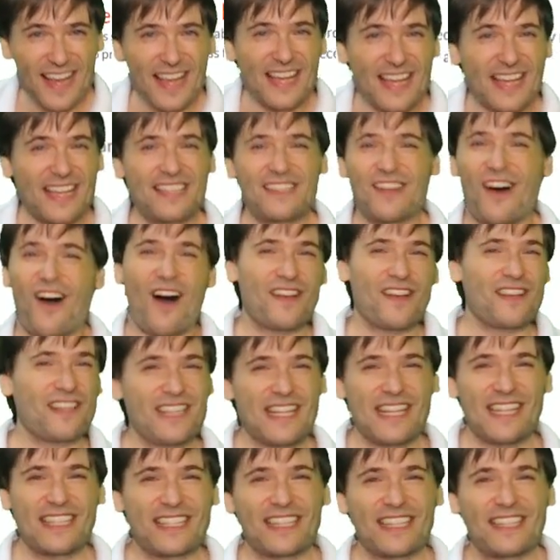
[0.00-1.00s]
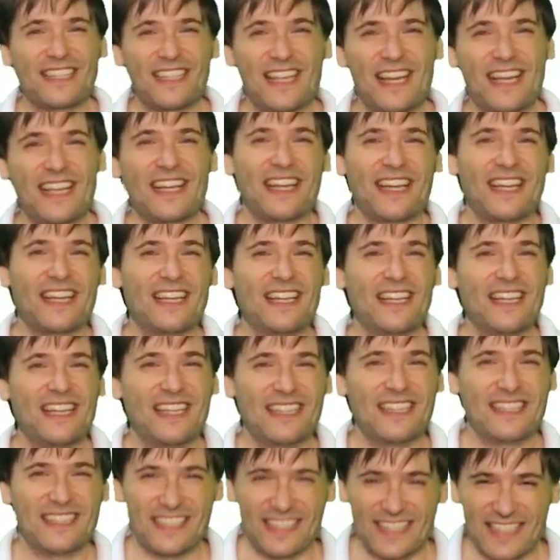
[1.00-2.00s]
is all you need to click
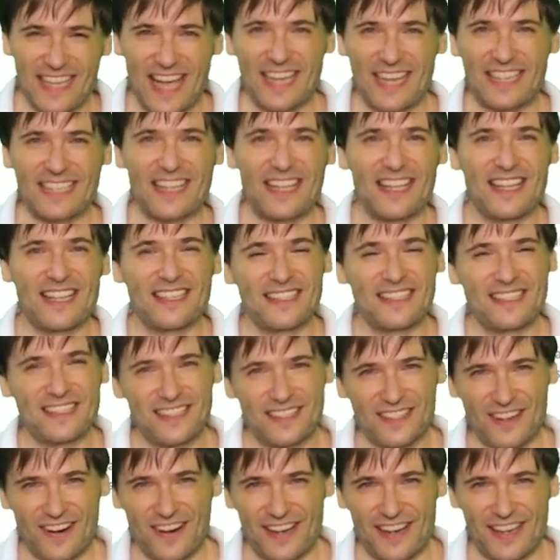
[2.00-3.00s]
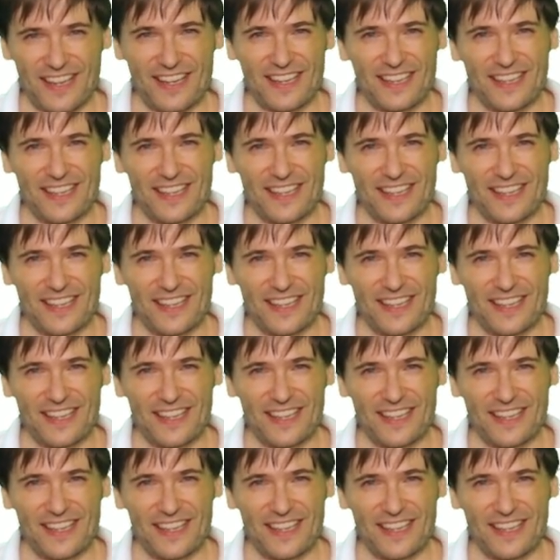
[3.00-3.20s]
to get started.